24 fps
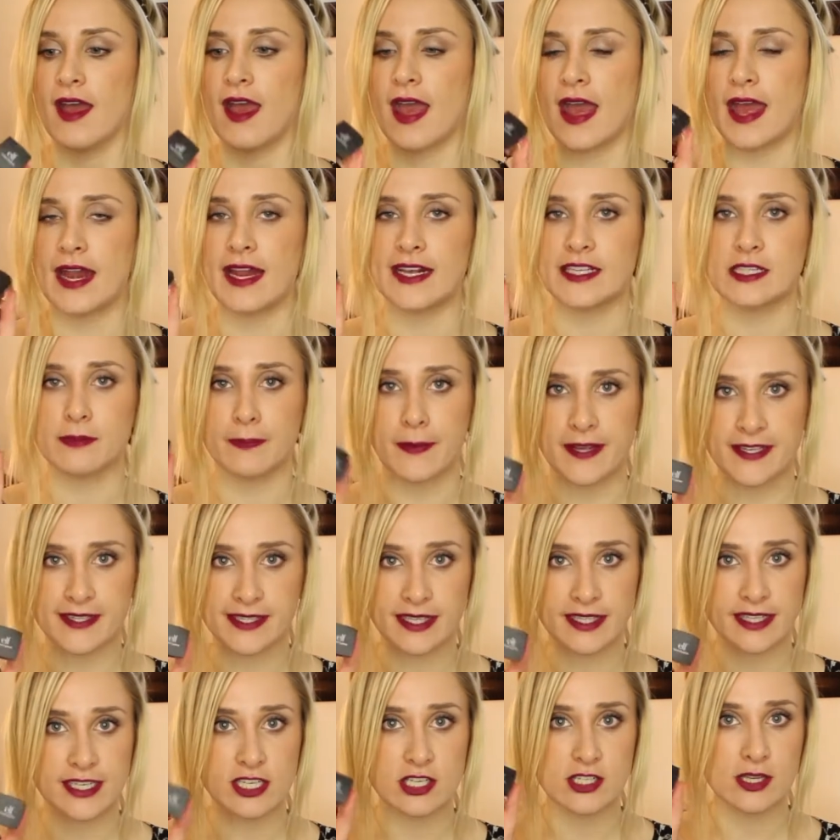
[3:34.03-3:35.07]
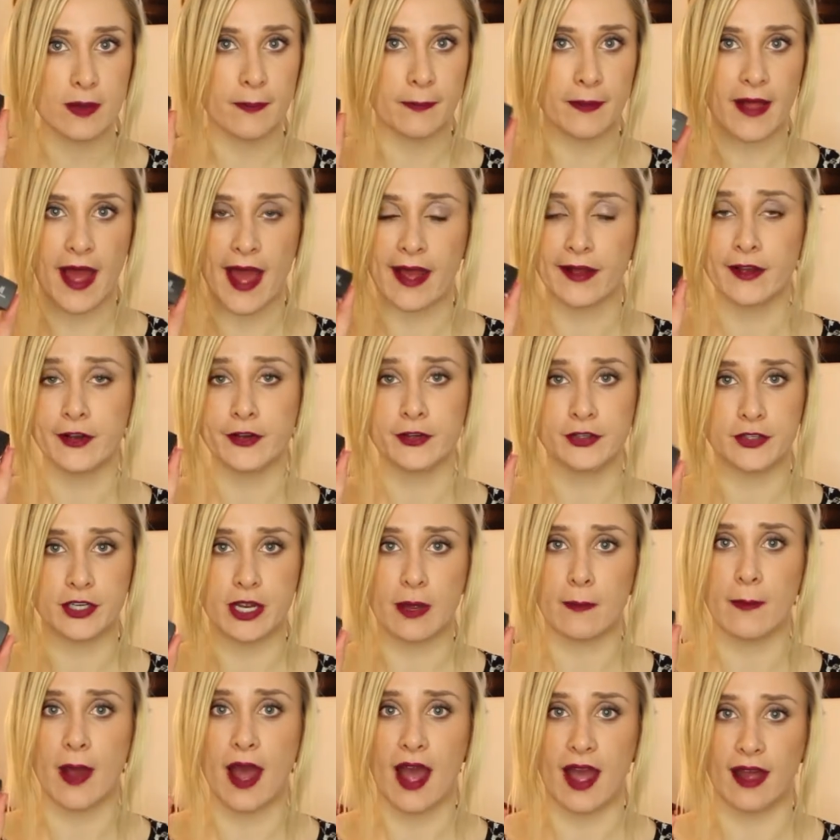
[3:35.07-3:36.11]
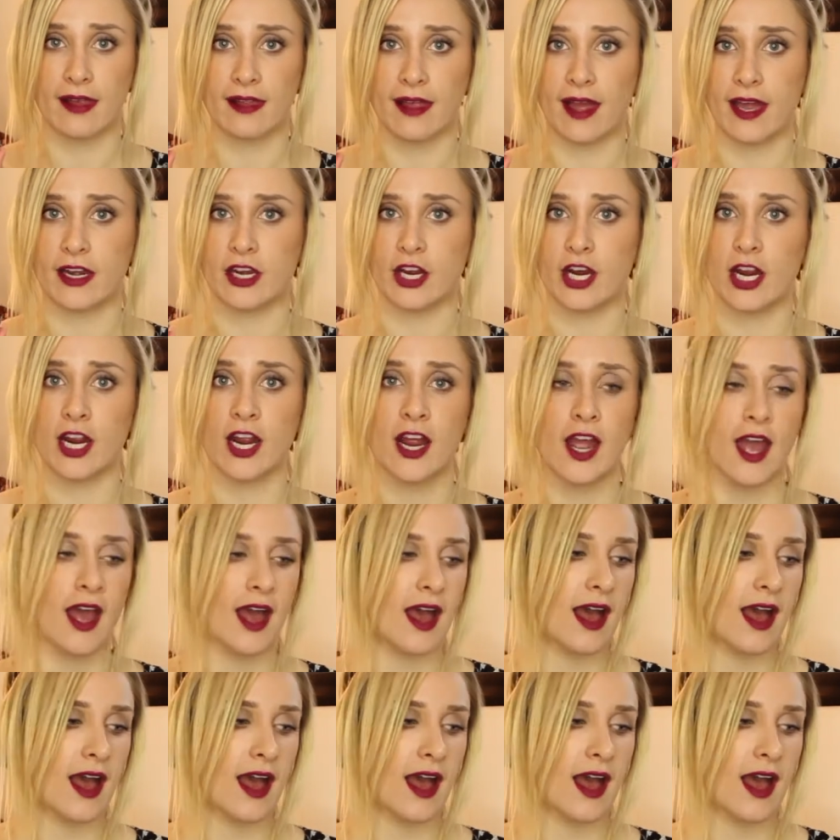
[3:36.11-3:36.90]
And it's basically just a black cream eyeliner.